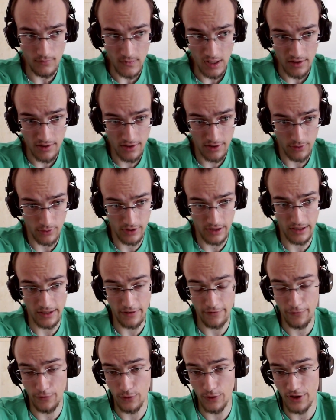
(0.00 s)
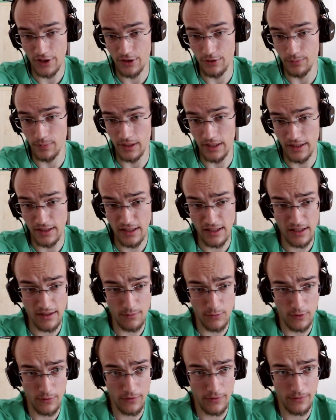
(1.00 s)
So they are forced to play this
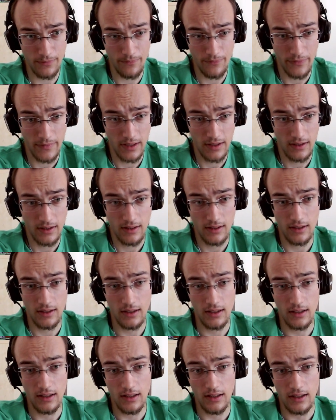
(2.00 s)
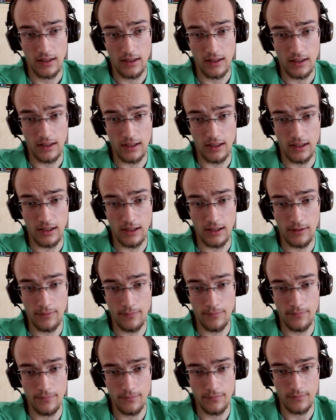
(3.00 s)
move.
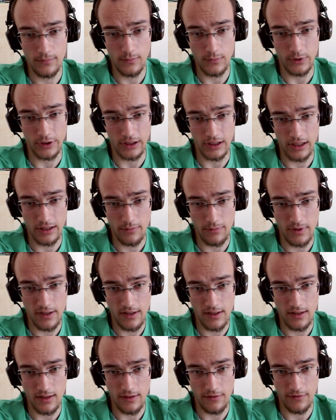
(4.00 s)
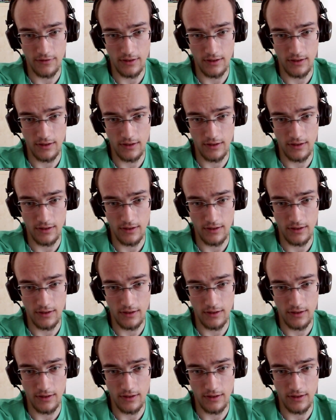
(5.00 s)
Wait, let me see if